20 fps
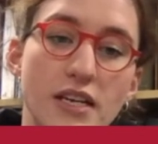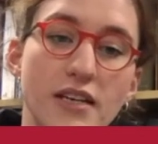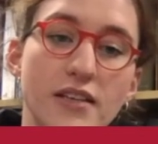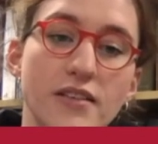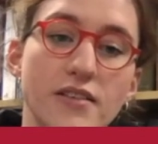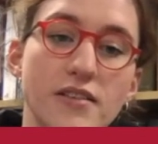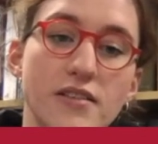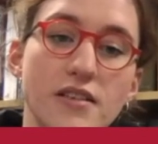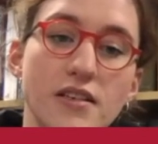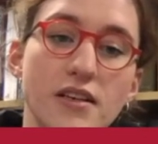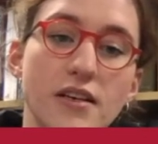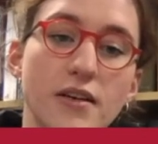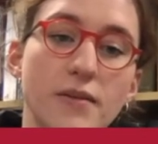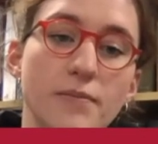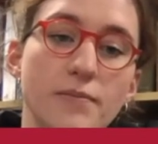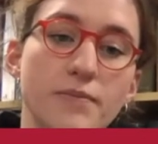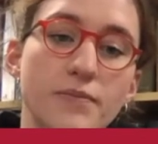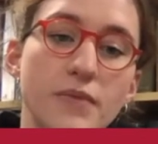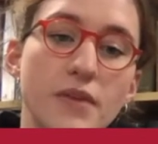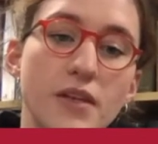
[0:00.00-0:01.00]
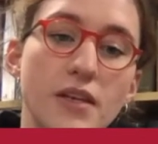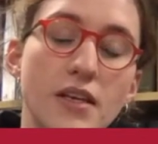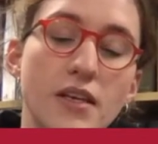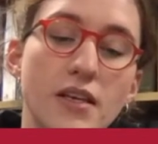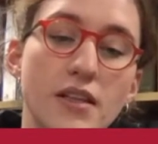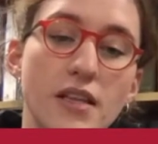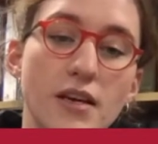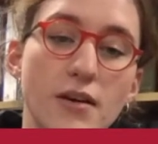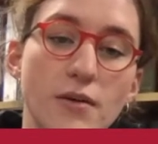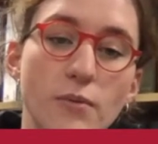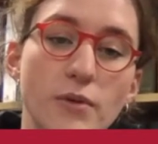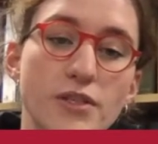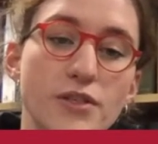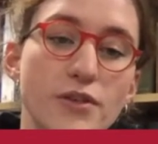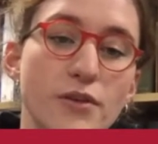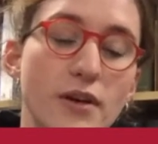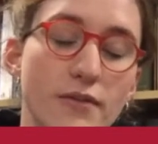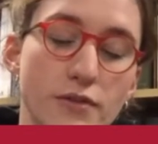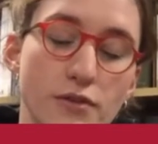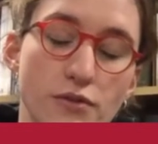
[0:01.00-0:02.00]
And there we
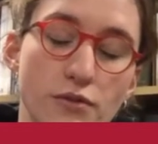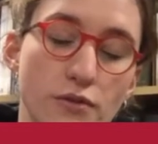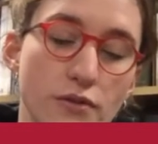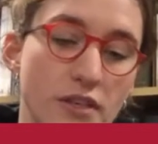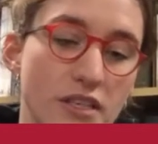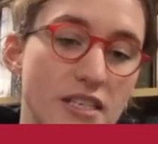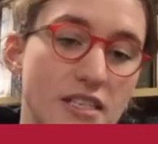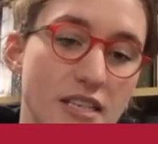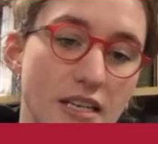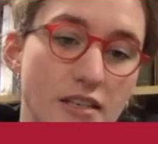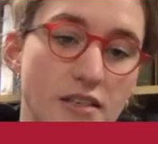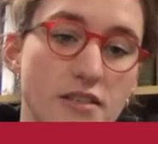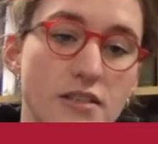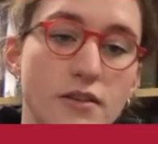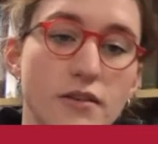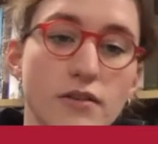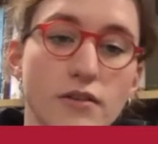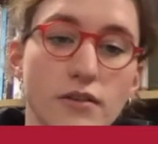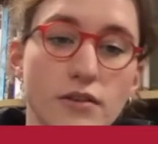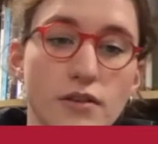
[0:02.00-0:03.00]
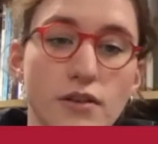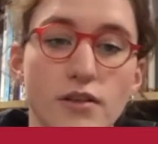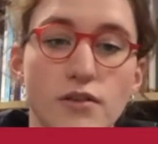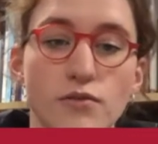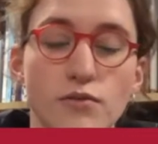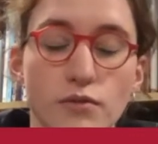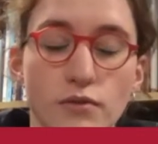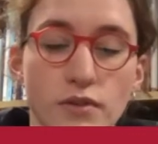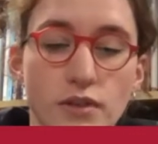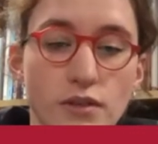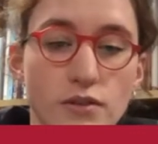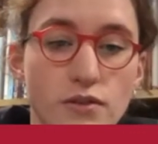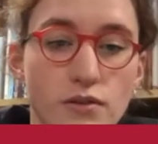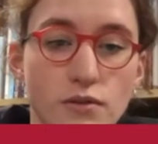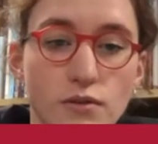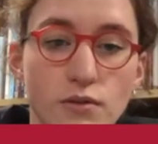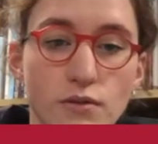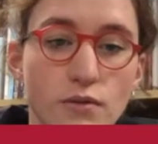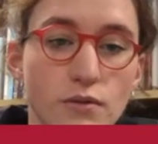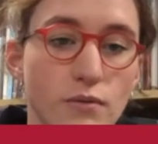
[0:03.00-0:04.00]
do have a drawing center and a drawing
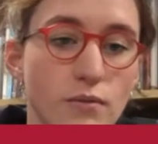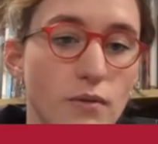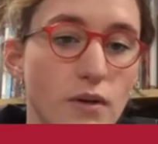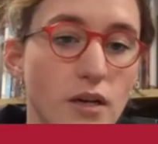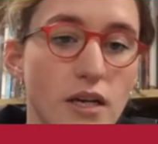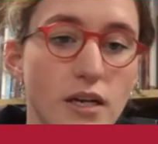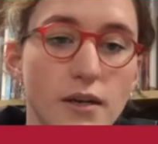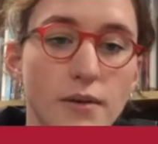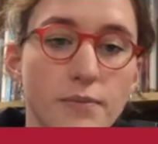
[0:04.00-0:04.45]
school